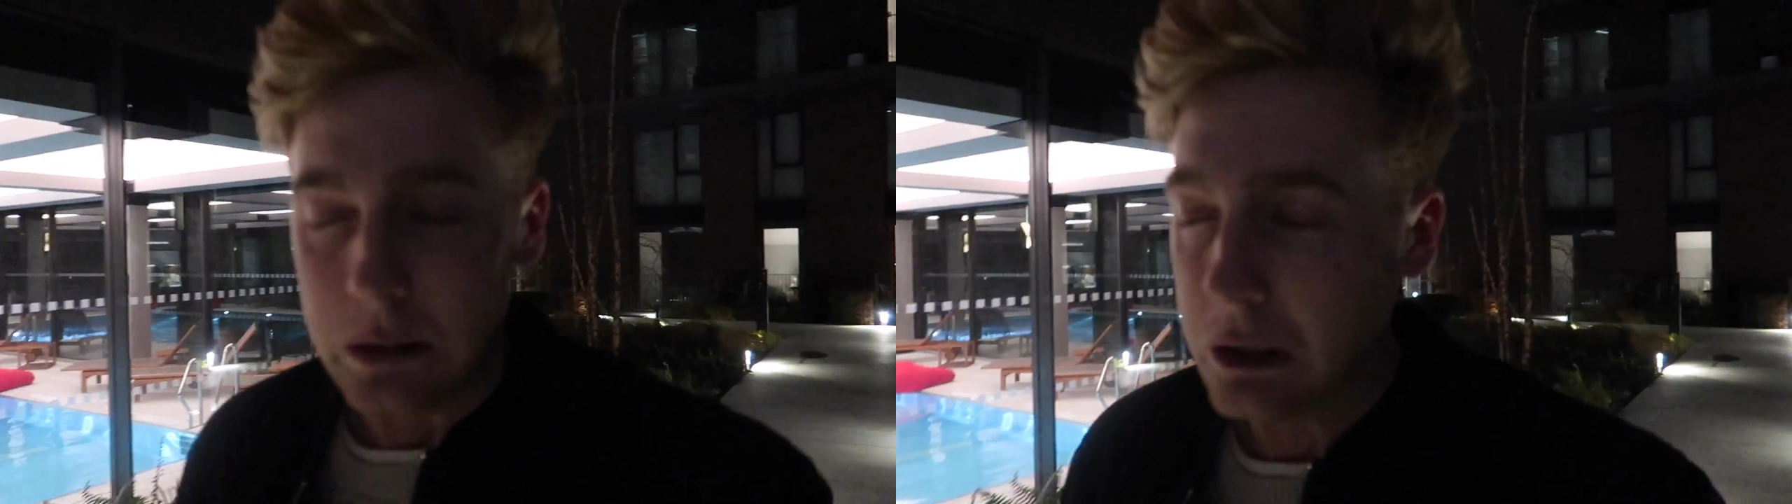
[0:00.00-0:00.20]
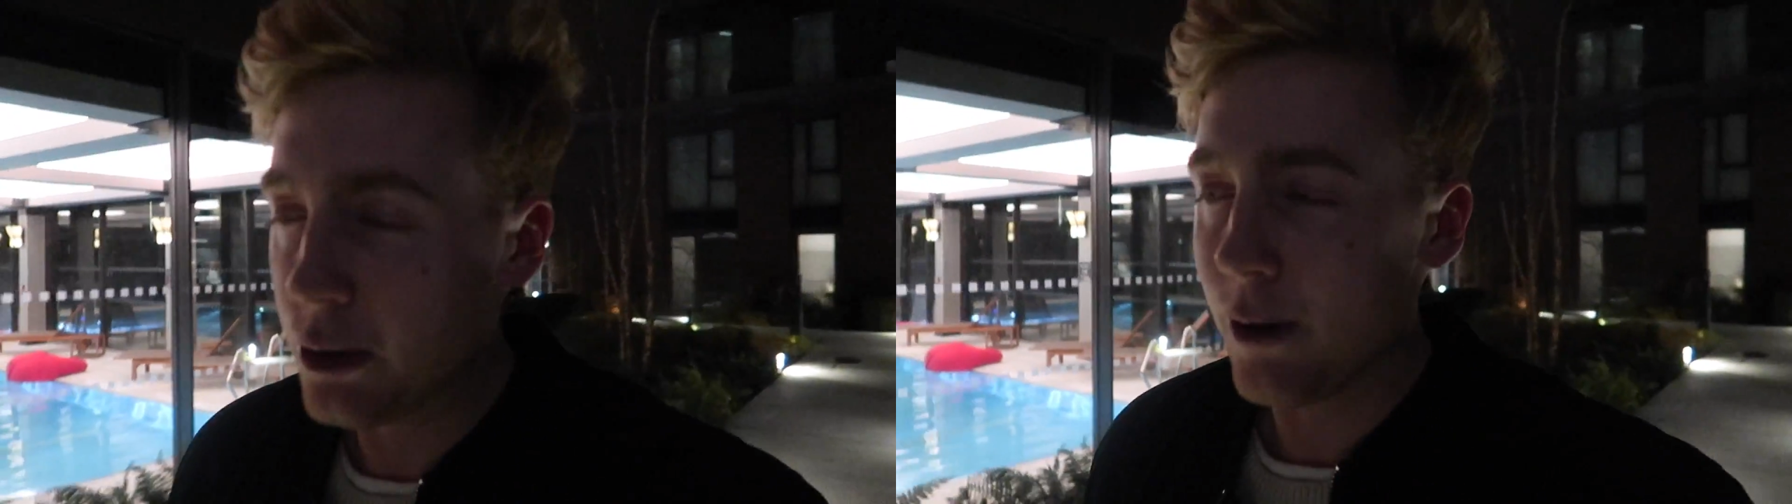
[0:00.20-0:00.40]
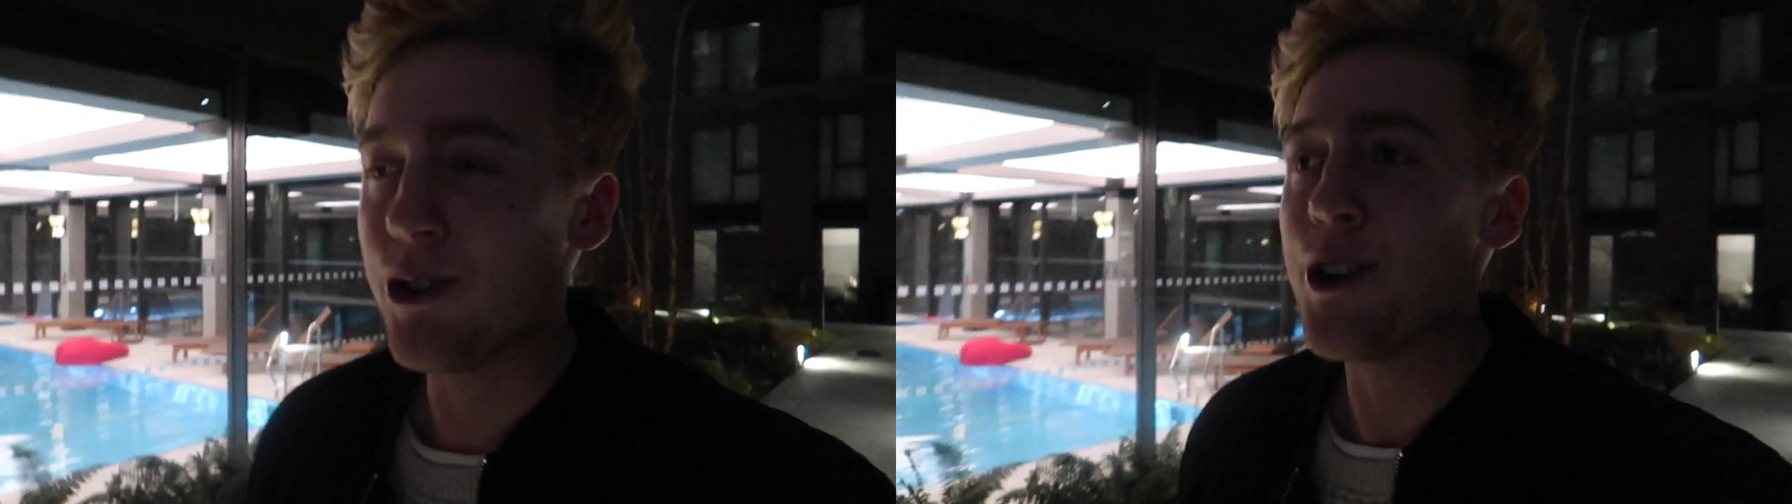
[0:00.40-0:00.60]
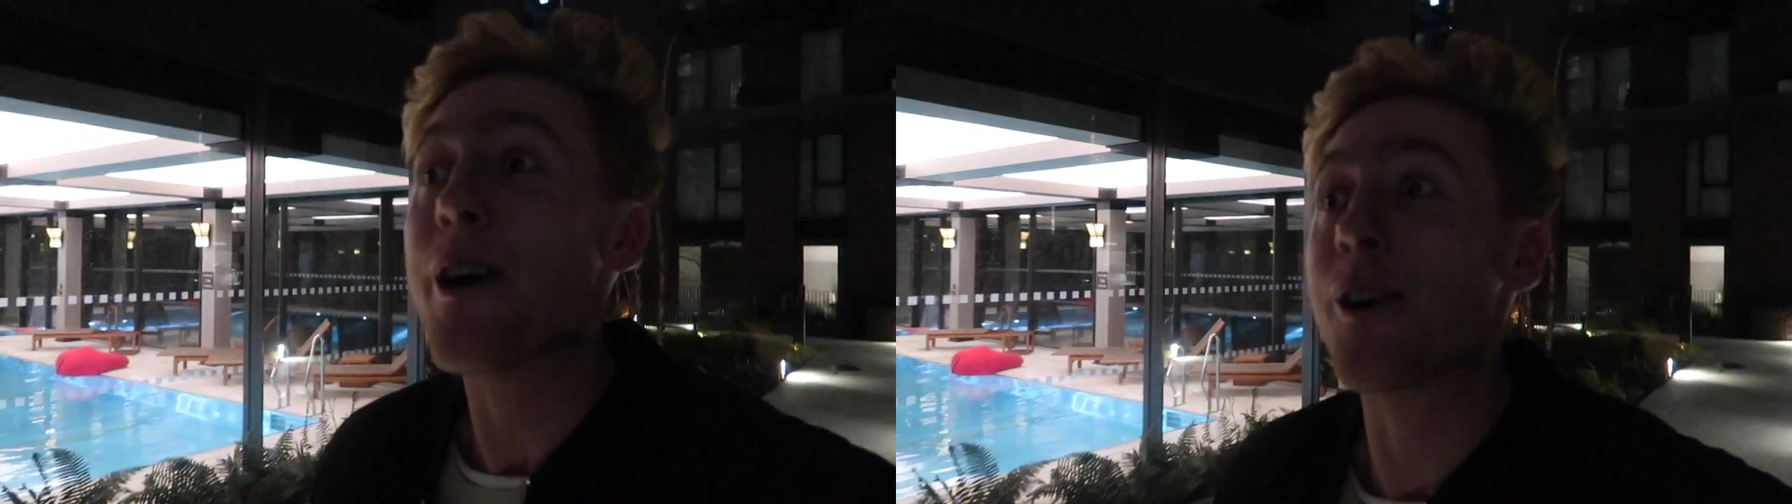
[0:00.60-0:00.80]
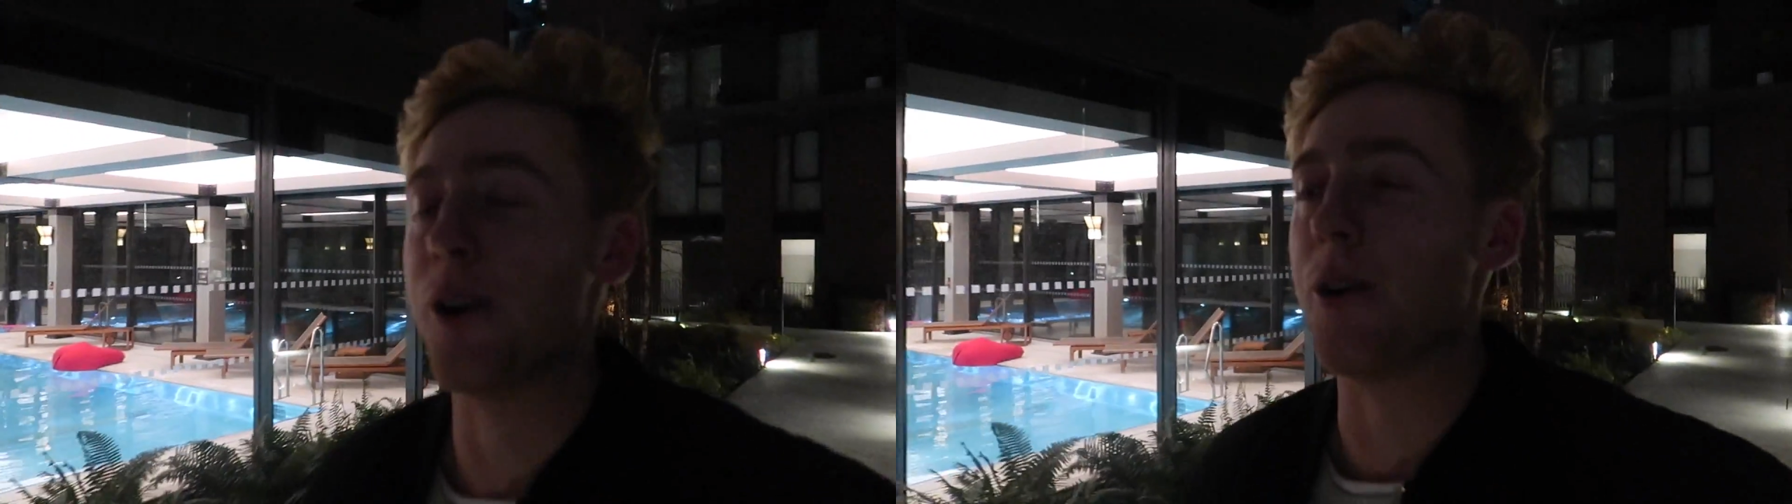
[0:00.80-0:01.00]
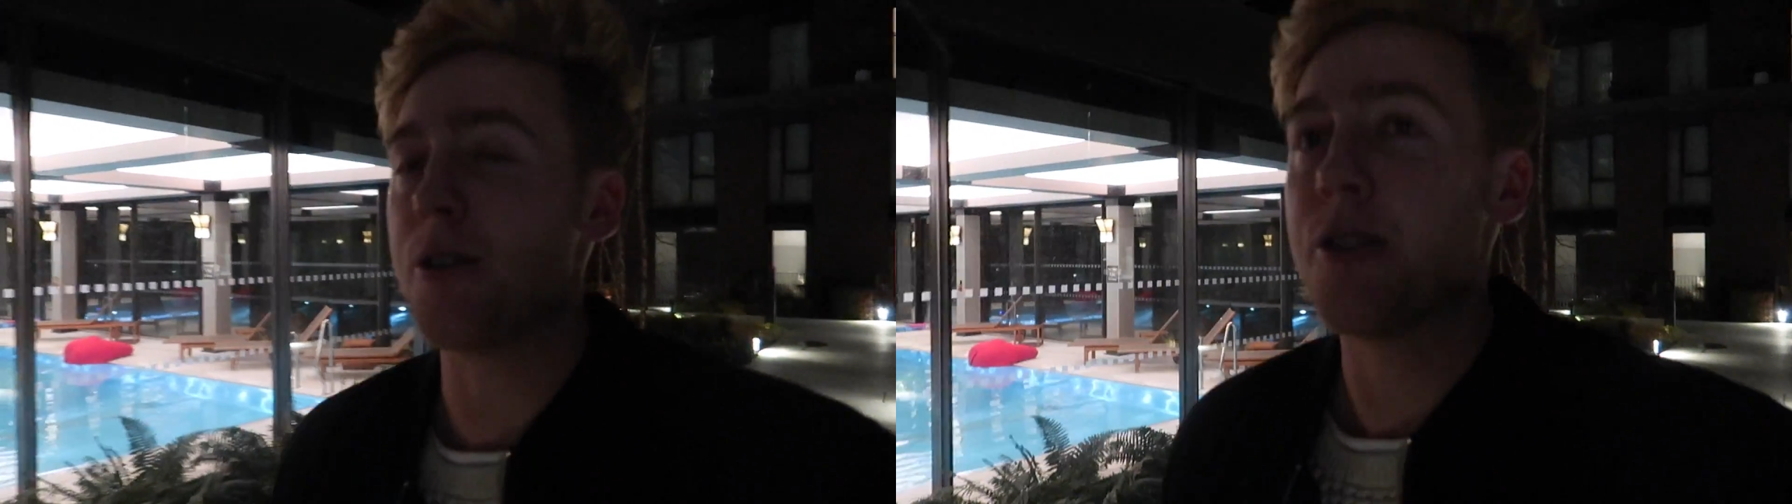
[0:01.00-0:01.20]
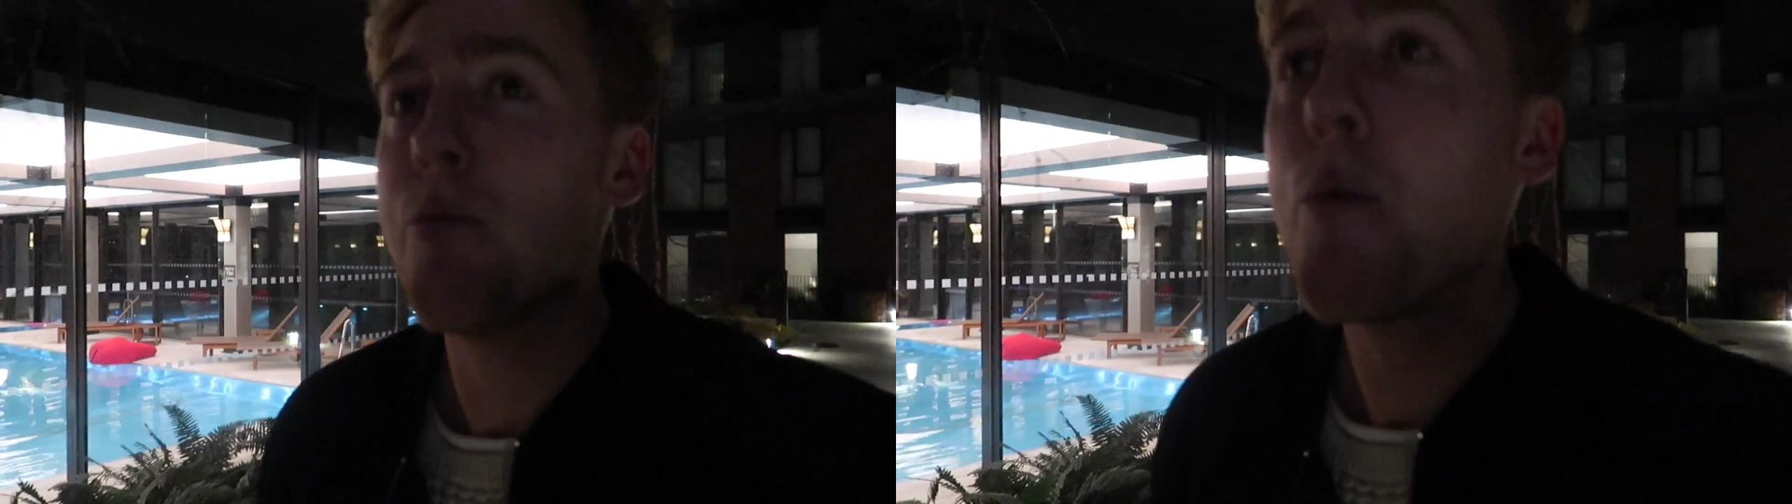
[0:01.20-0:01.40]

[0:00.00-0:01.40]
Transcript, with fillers: ridiculous.